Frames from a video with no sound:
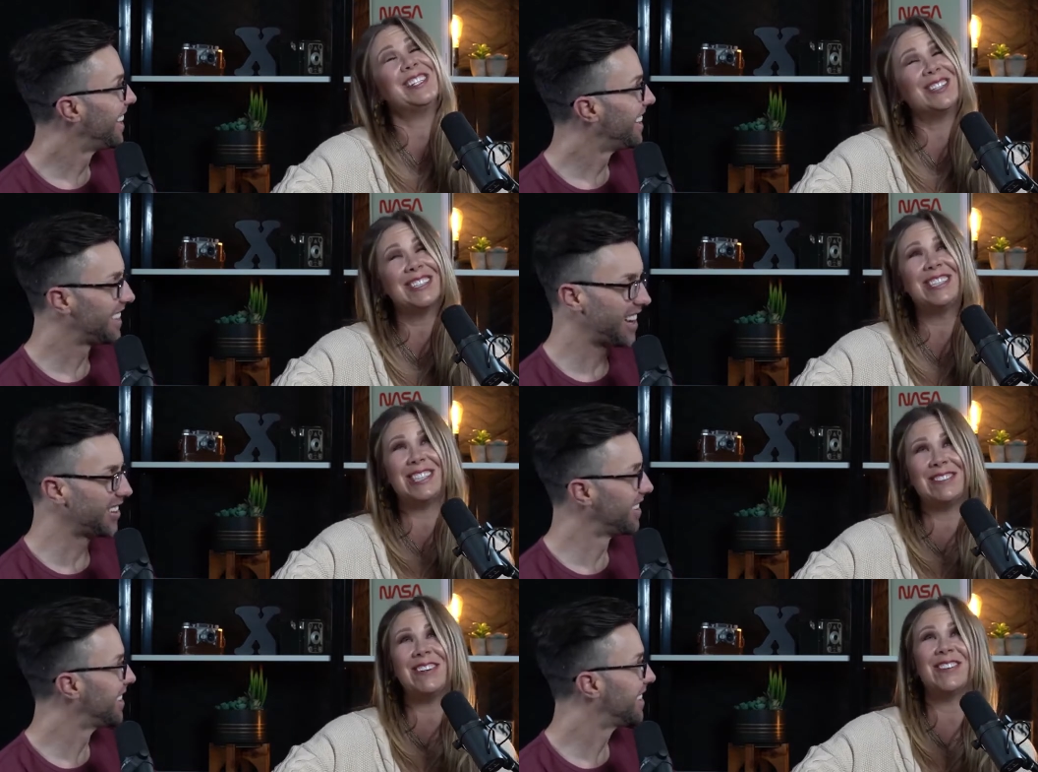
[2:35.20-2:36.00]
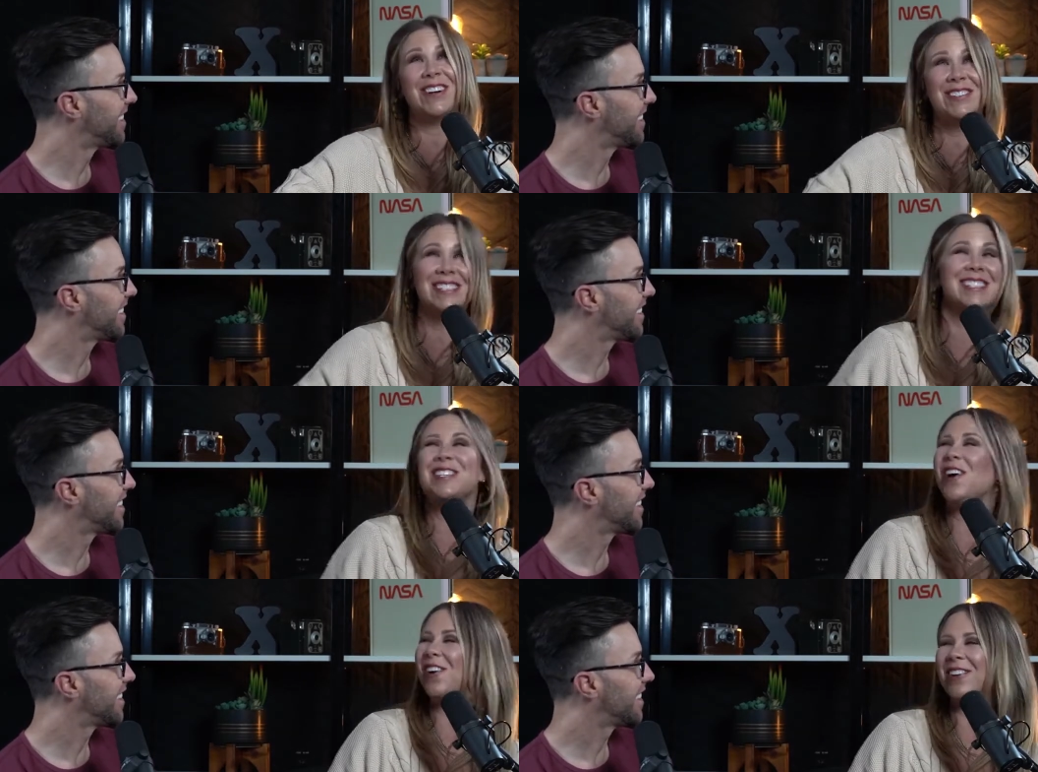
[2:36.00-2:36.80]
Speaker 1: These are legitimate no? roses.
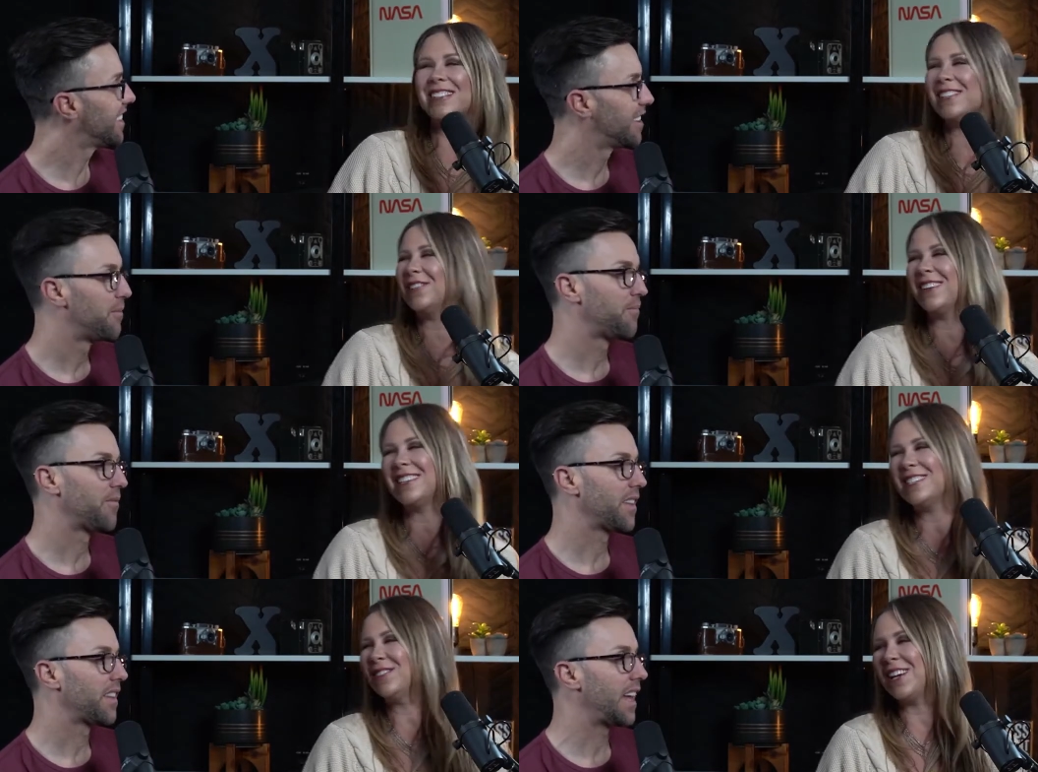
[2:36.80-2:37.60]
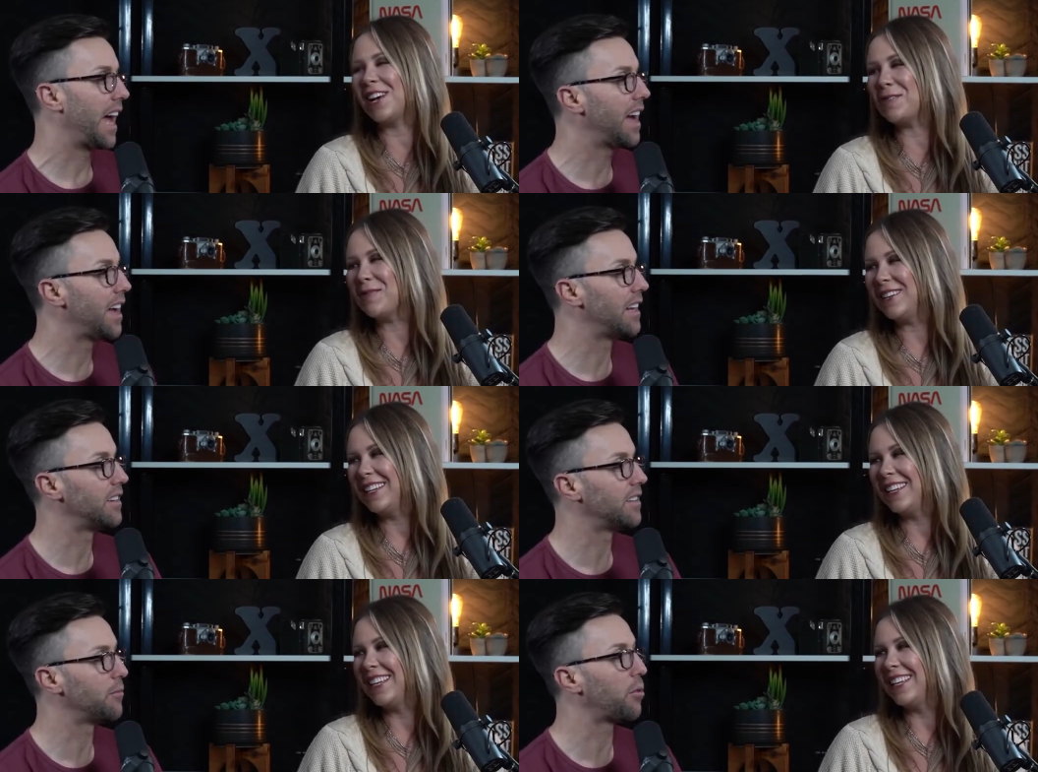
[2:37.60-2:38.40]
No, different, different. ha,
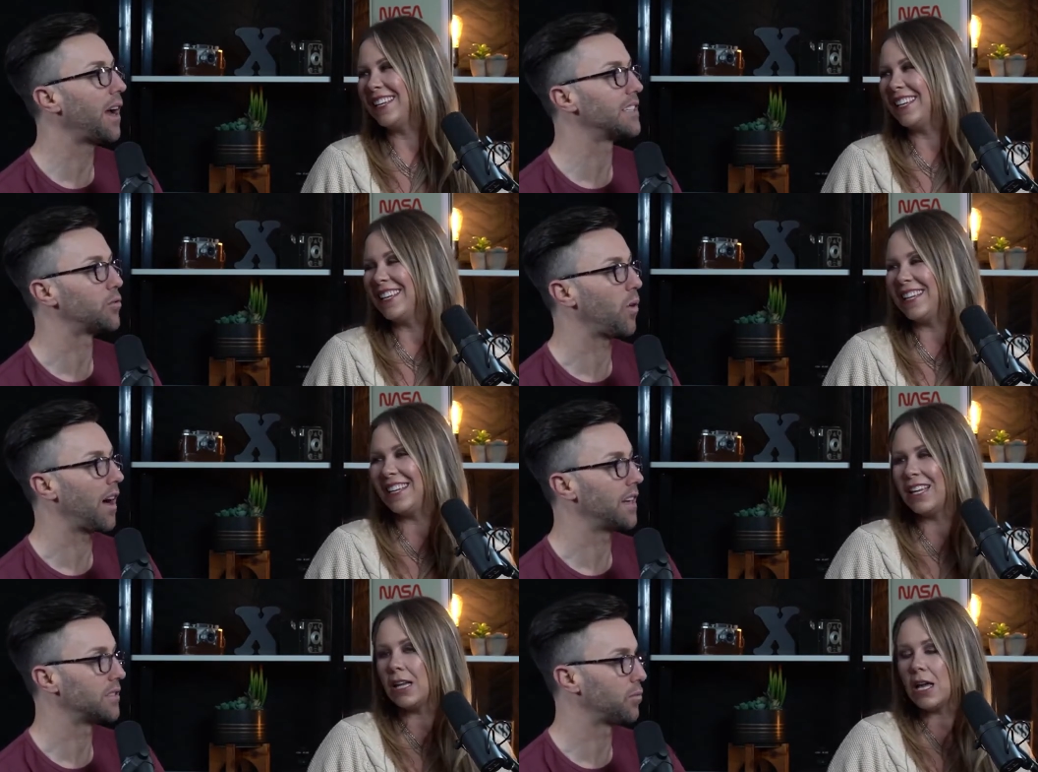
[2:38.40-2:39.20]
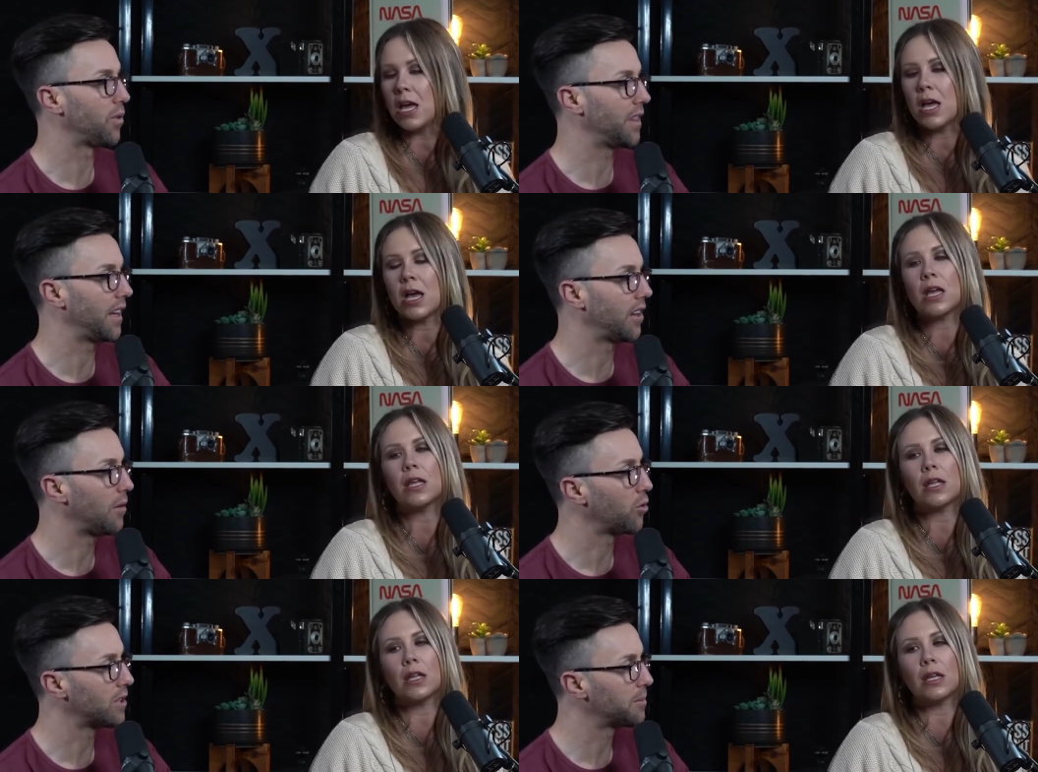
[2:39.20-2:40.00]
Speaker 2: and price wise, were they a lot
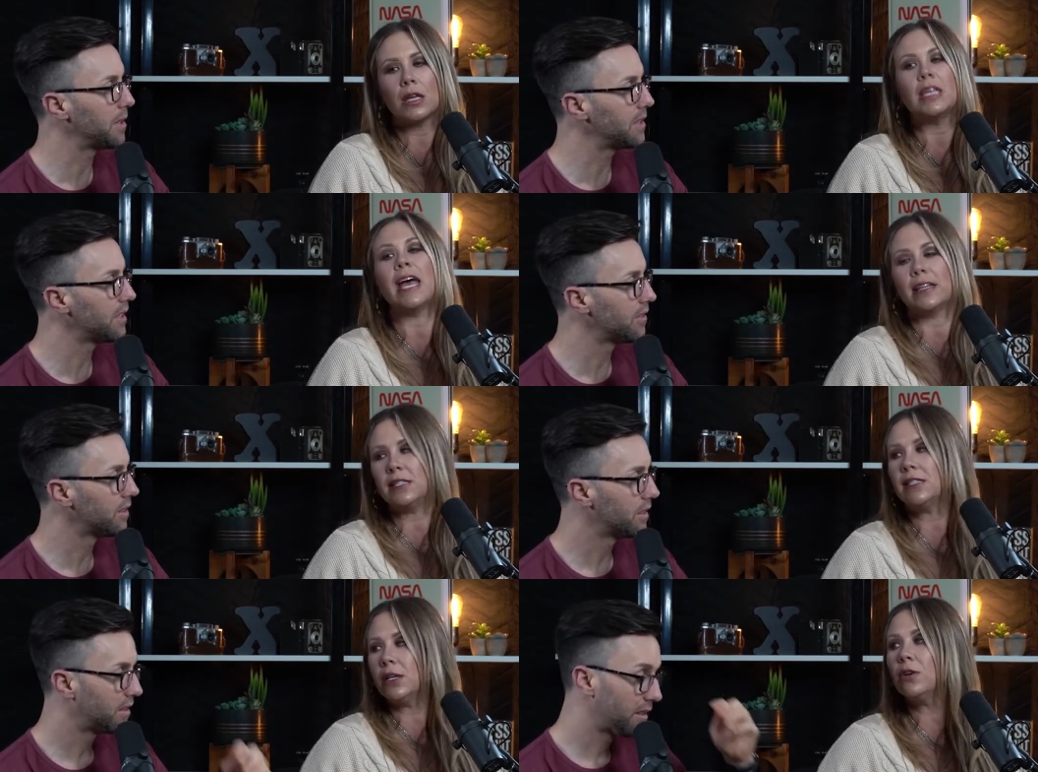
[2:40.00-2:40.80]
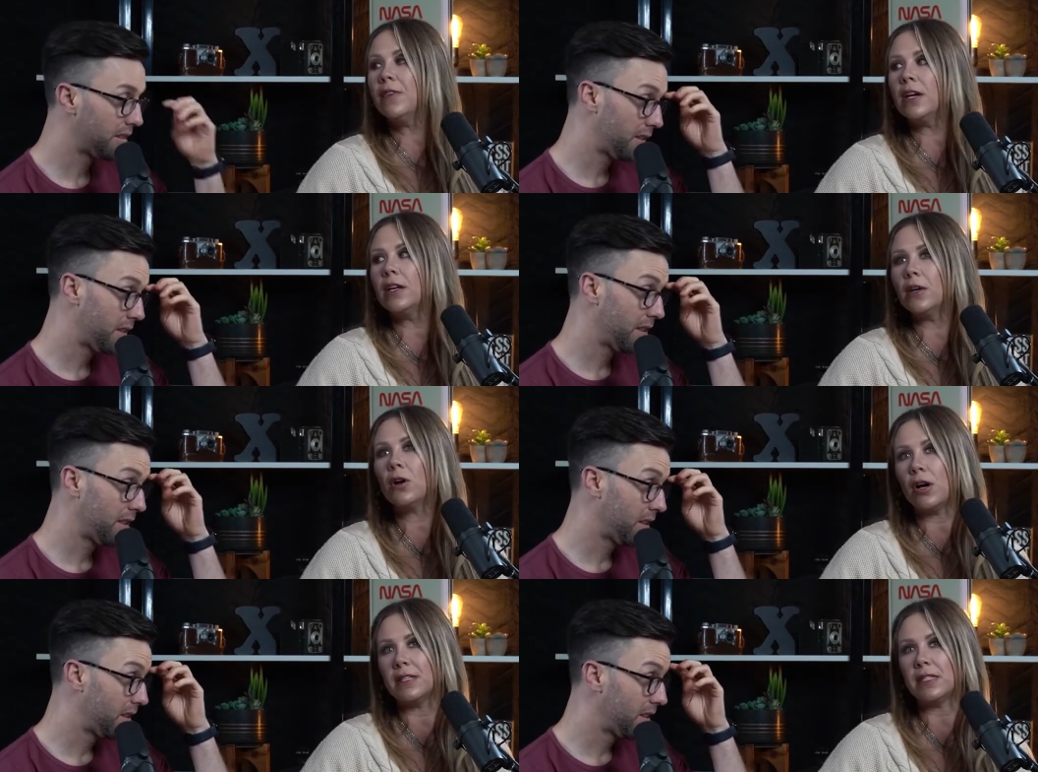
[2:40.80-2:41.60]
more expensive? Yes,
Speaker 1: they're very, they're
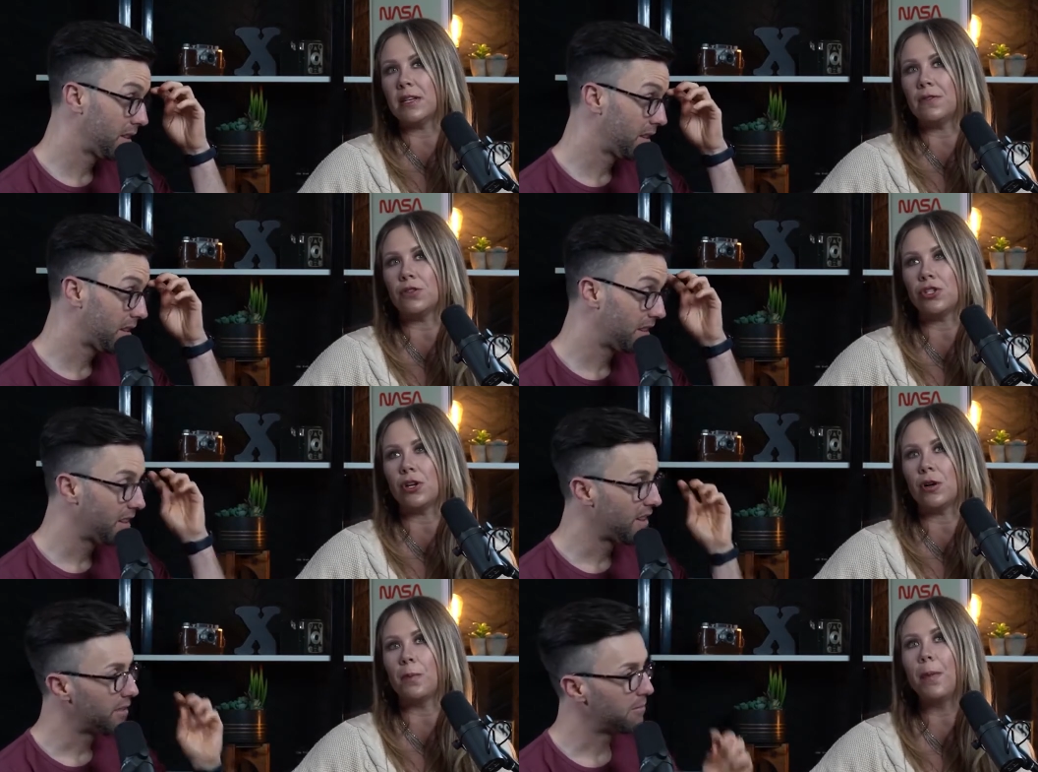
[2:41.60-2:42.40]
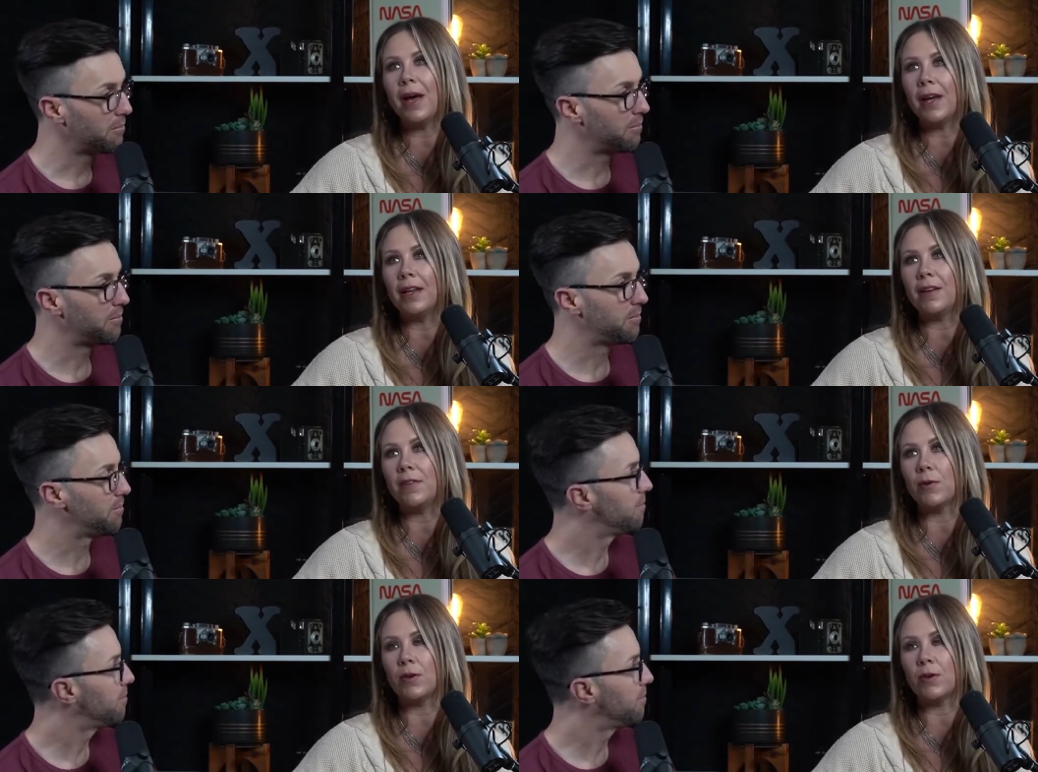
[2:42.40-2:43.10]
costly for sure. But if